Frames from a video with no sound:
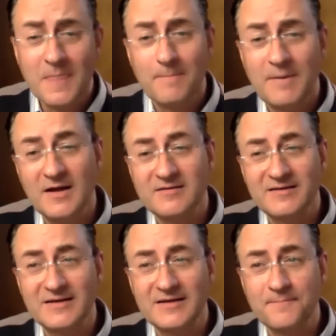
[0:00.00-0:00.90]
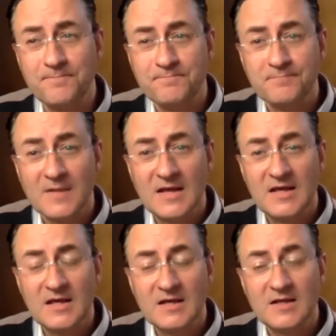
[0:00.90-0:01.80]
But
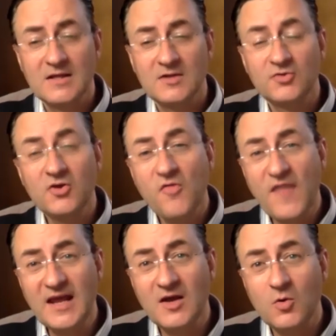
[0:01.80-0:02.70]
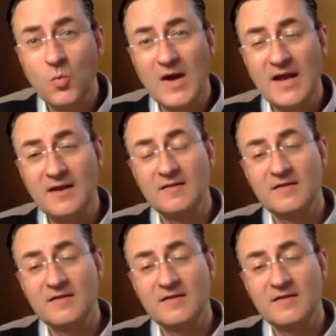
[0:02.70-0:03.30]
do you think when